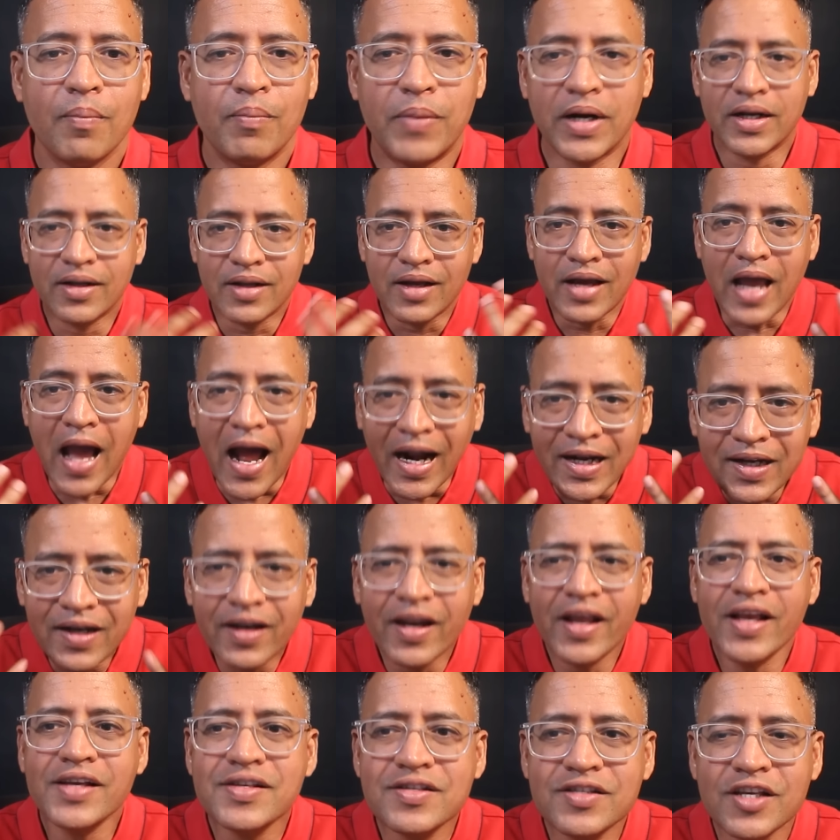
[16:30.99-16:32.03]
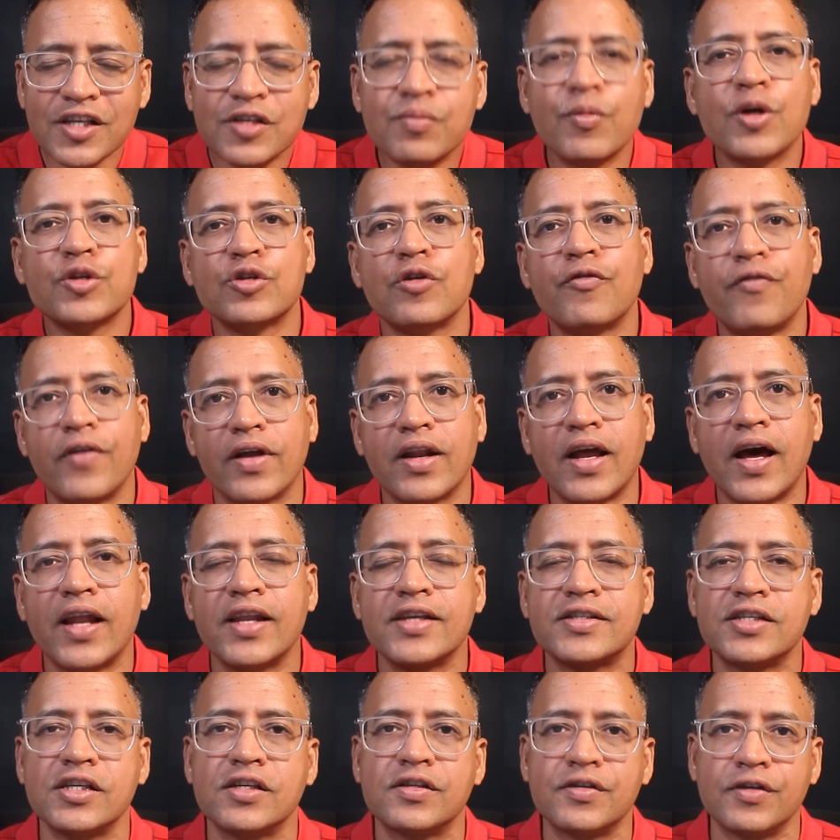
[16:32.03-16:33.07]
But at least this much of
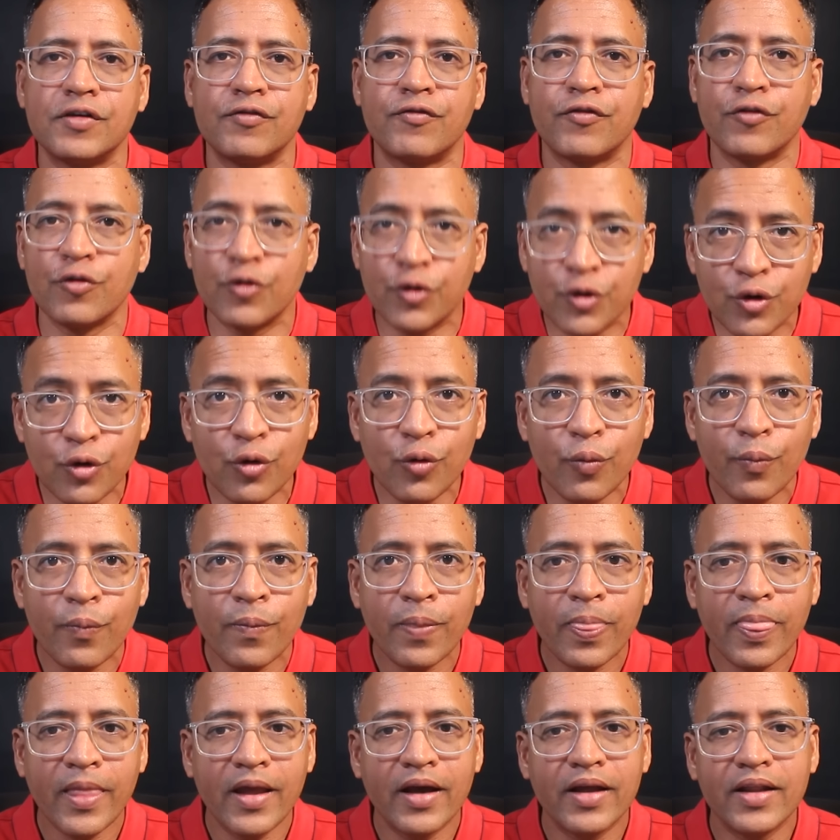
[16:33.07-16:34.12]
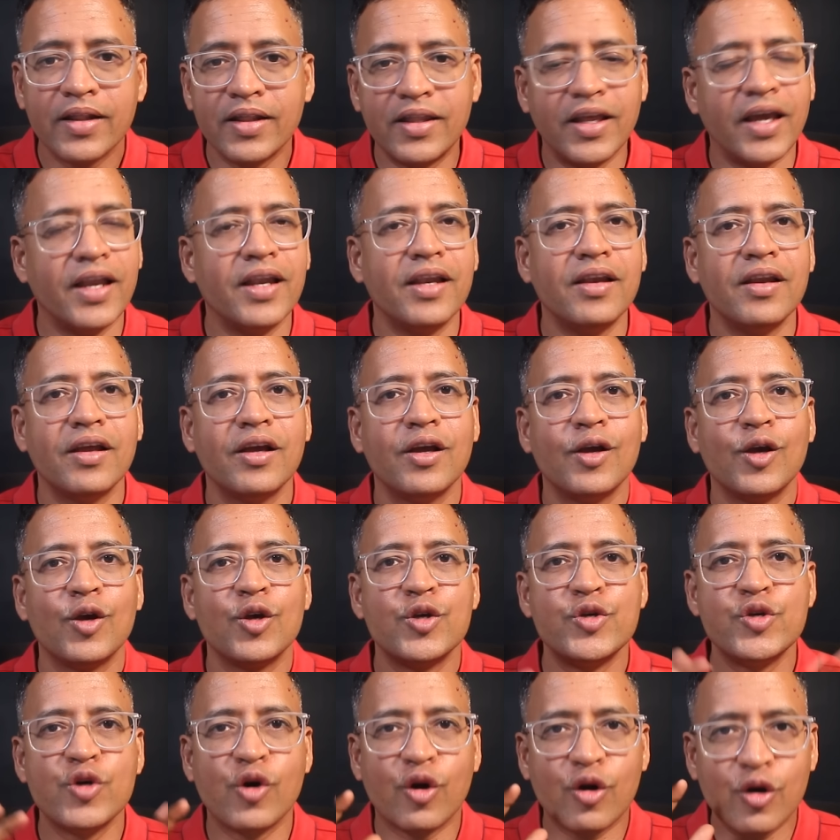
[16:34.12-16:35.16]
analysis, if you do, then
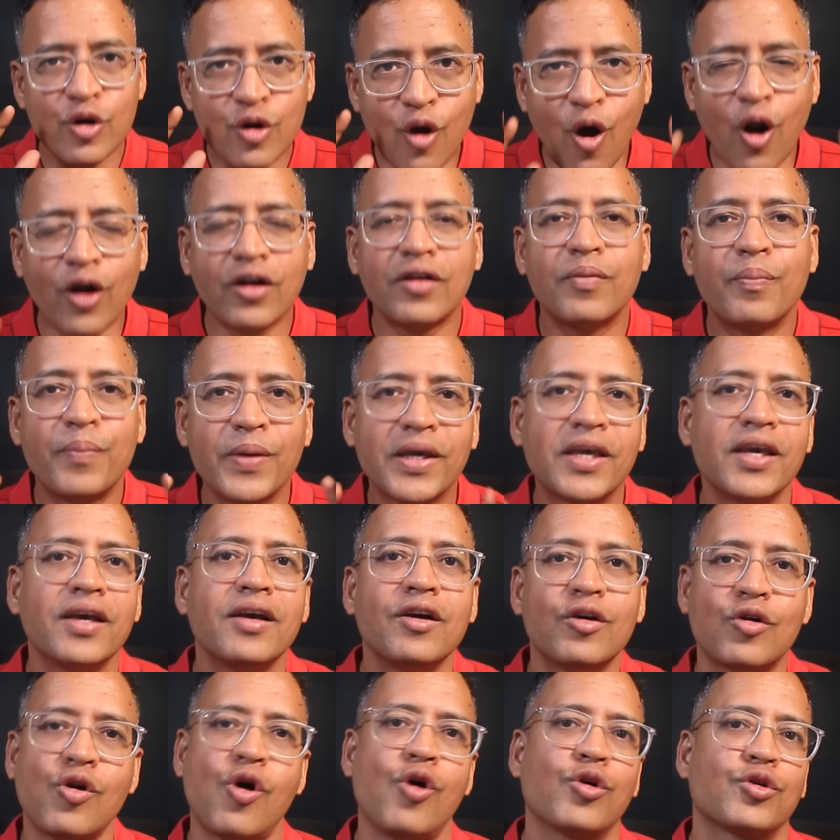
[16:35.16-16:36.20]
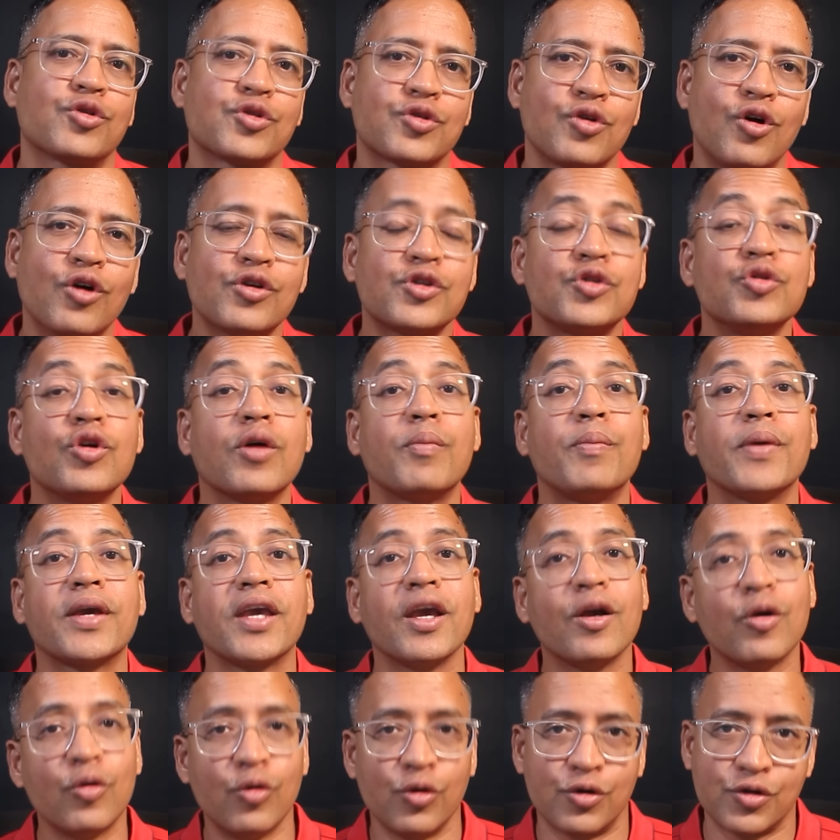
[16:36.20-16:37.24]
you are not picking wrong stocks, you are
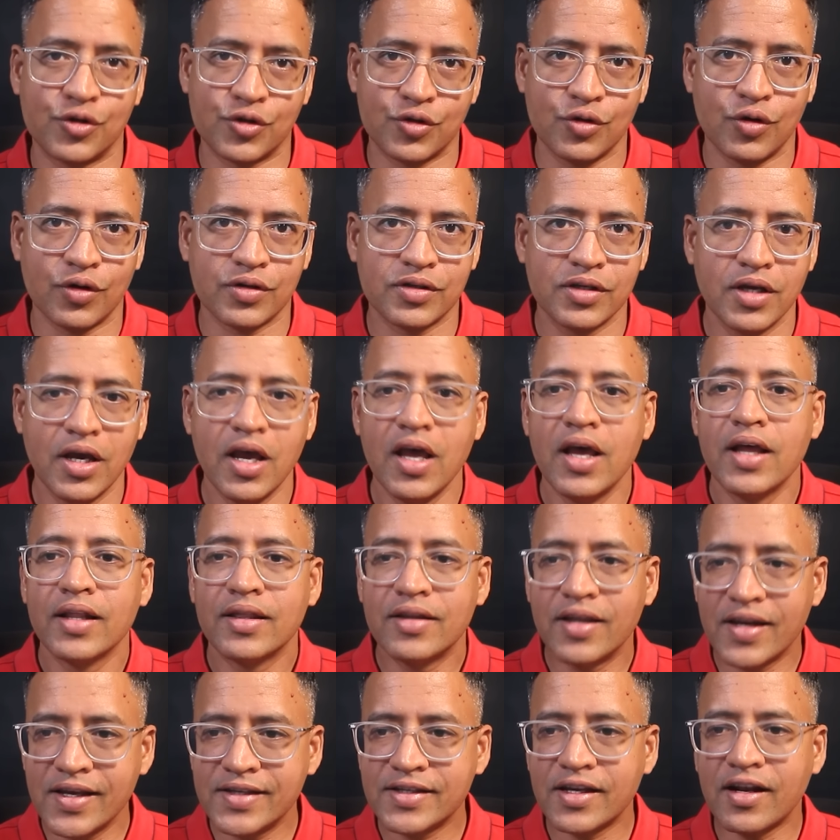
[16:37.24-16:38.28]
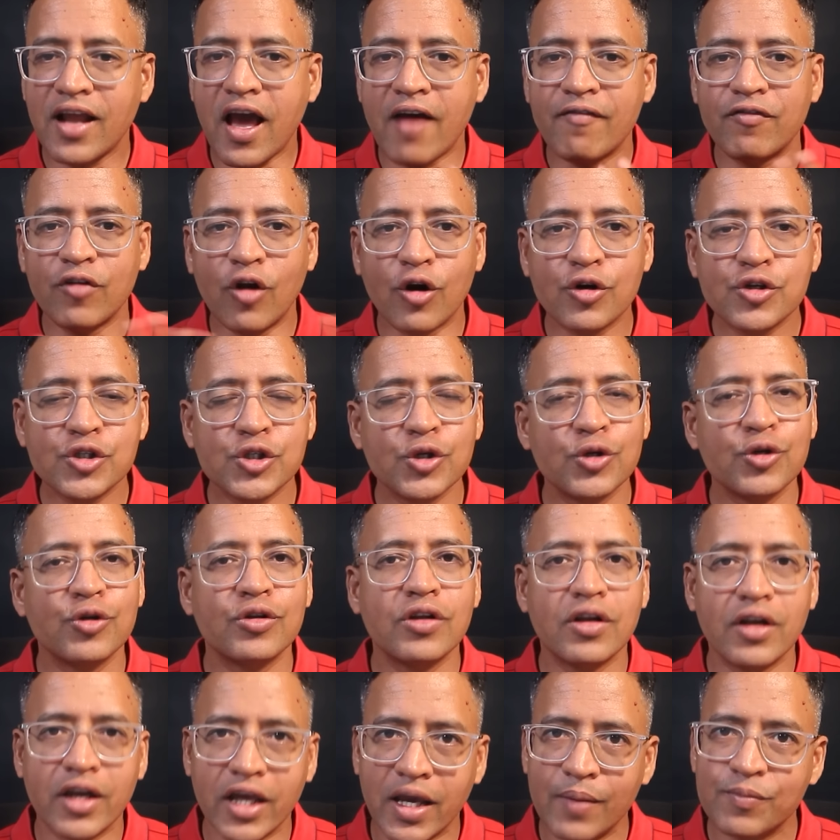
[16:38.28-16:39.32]
picking good stocks. The reason I have not shown you
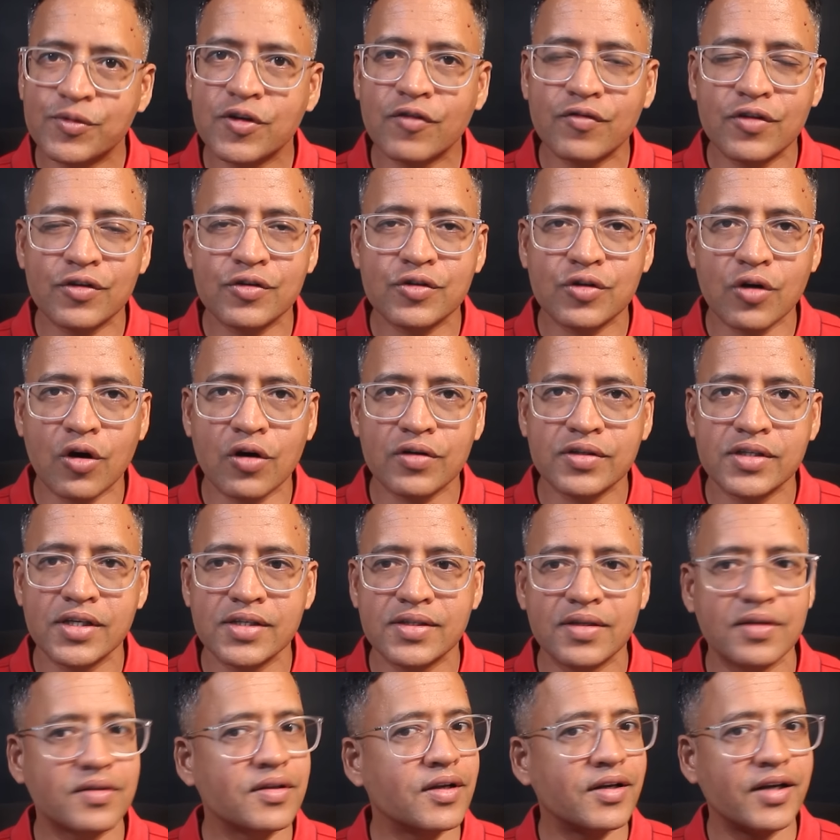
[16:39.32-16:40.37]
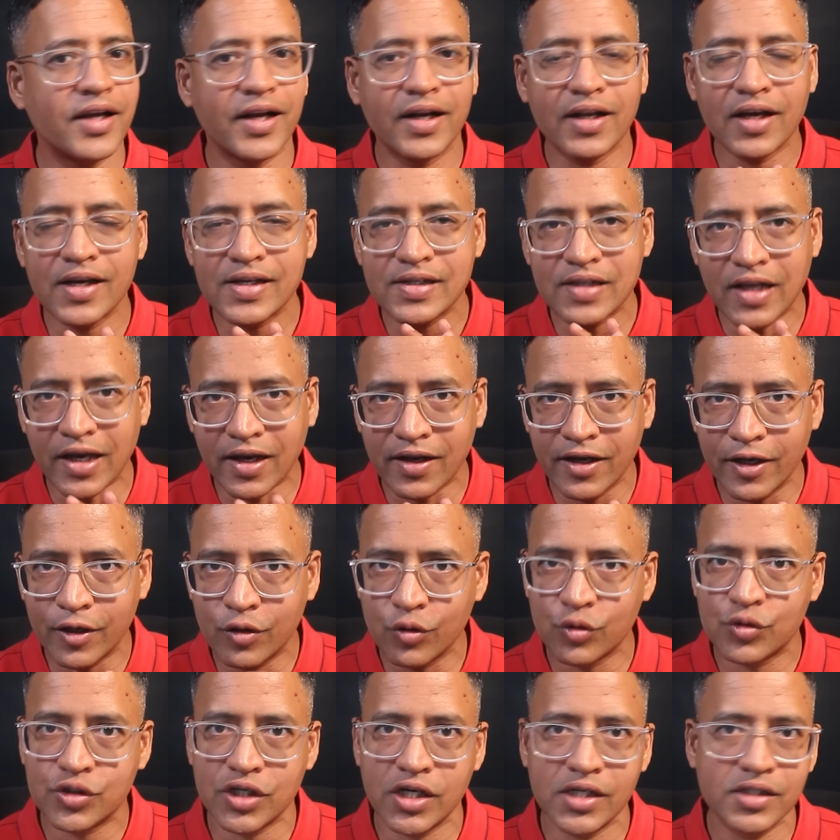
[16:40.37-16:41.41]
the names of the stocks is that the data is likely
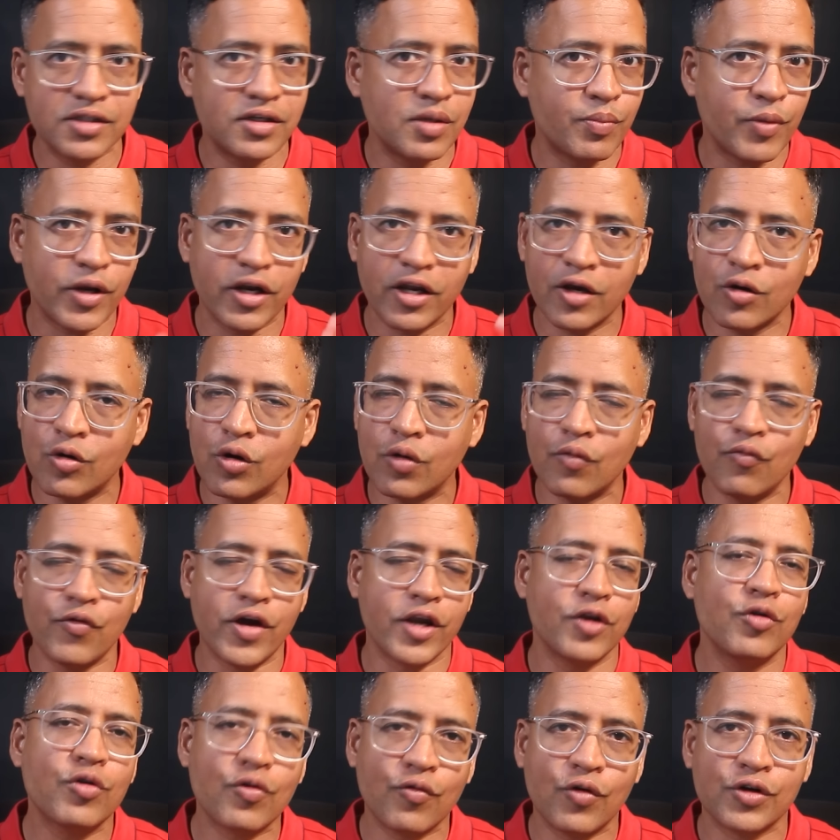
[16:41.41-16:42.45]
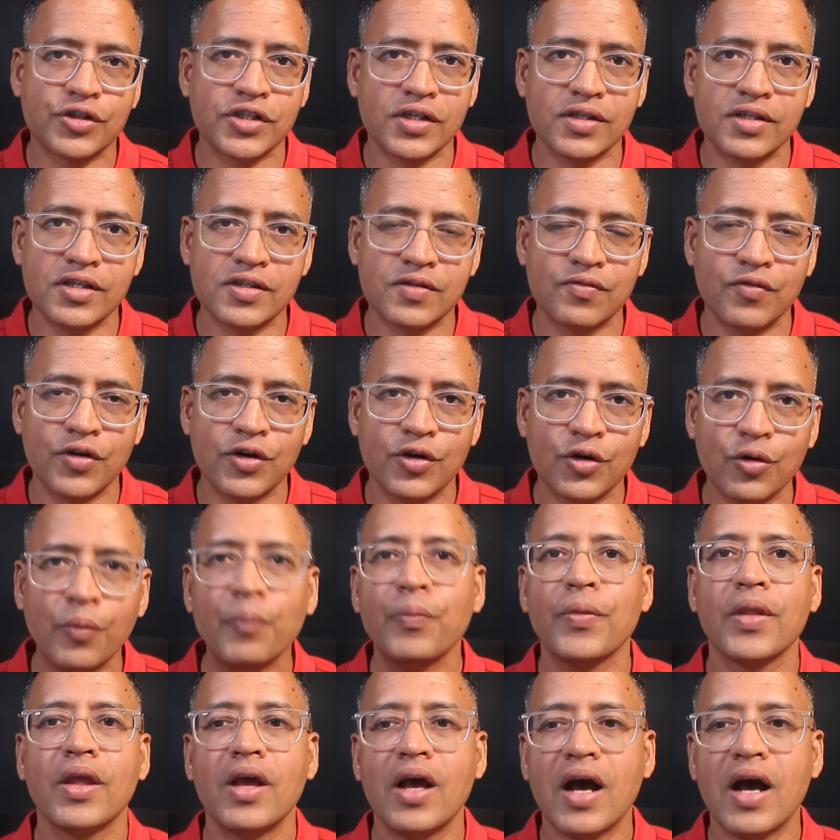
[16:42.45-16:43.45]
to change depending on when you are watching this video.